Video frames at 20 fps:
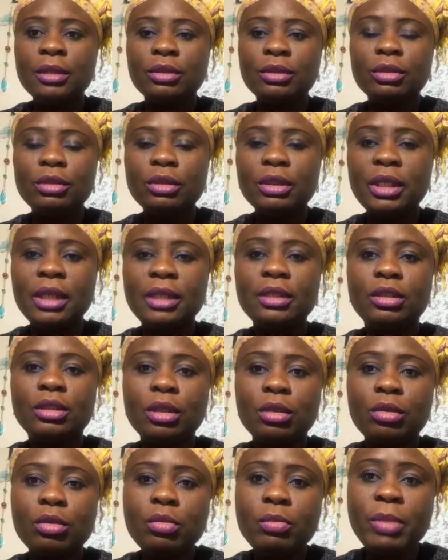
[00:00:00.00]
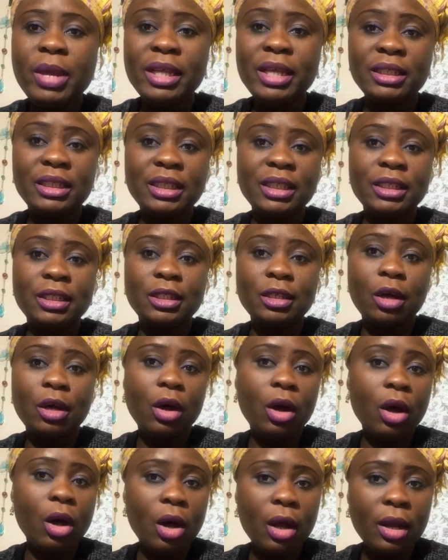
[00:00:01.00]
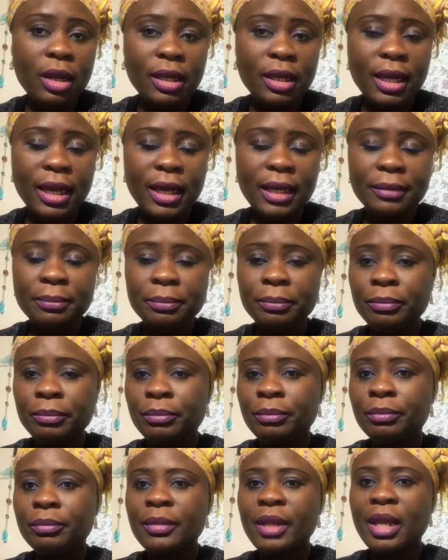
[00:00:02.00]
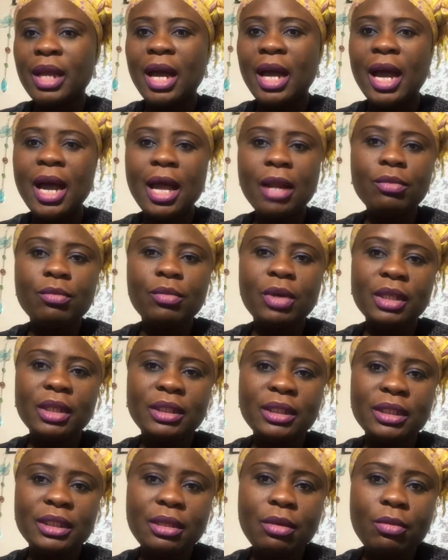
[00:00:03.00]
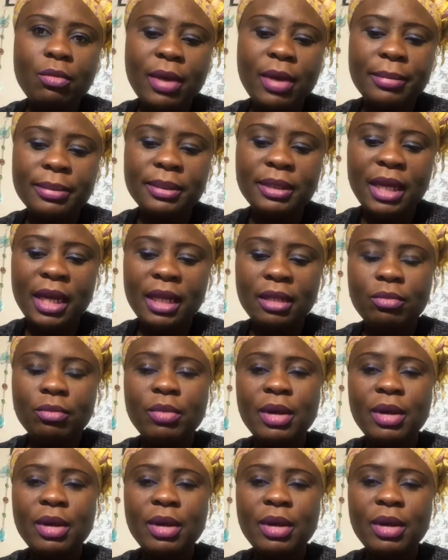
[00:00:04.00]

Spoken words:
So they document it online. And what is a website?